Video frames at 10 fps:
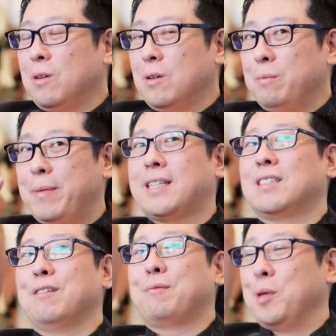mix
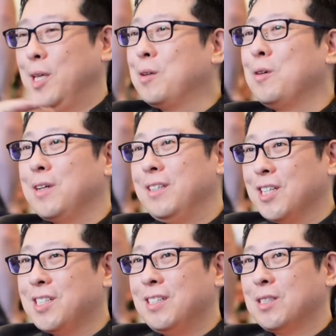of political
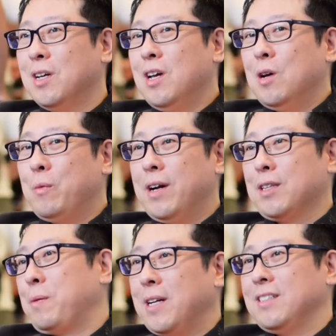conditions where
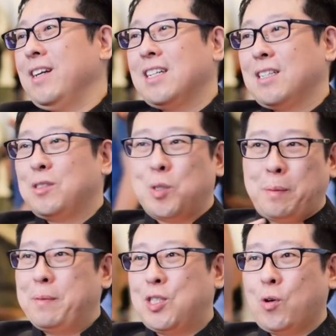the president has a
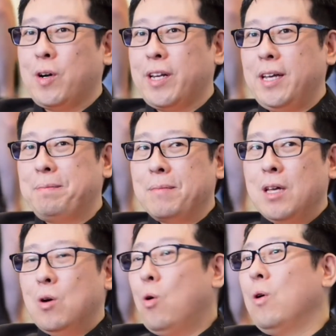supermajority,
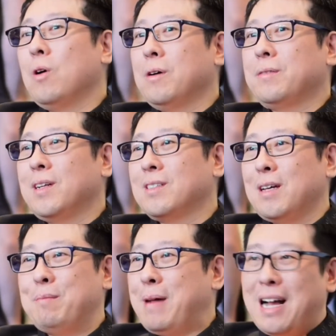or there's
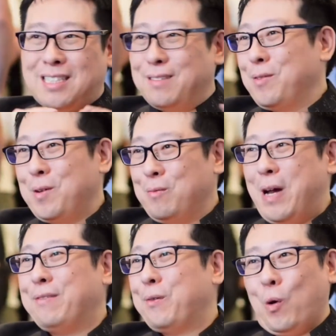a massive
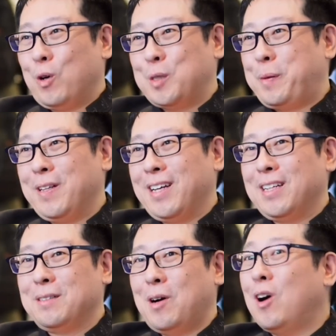wave of orange pilling
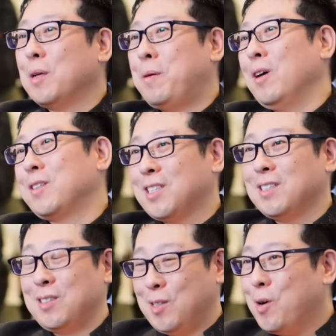and all the
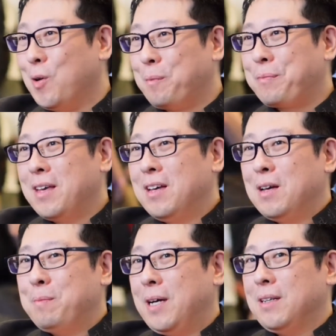politicians know.
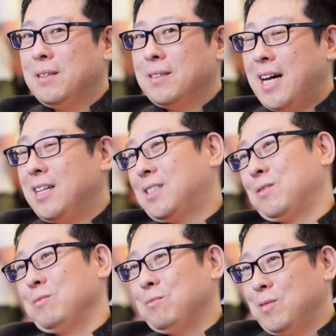But that is
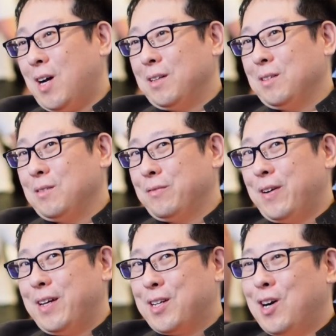not
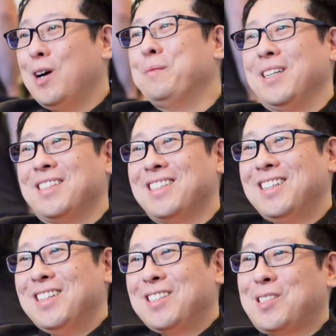very common.
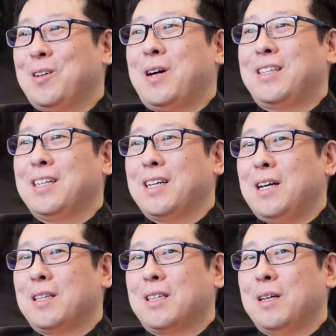So I think
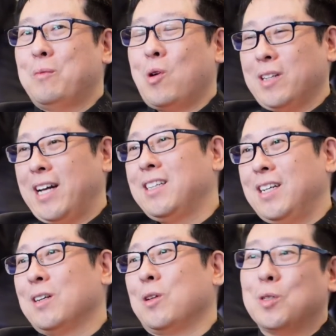the more likely
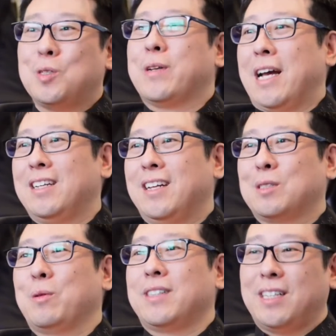are those two
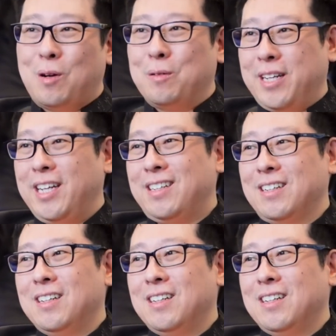candidates where they don't need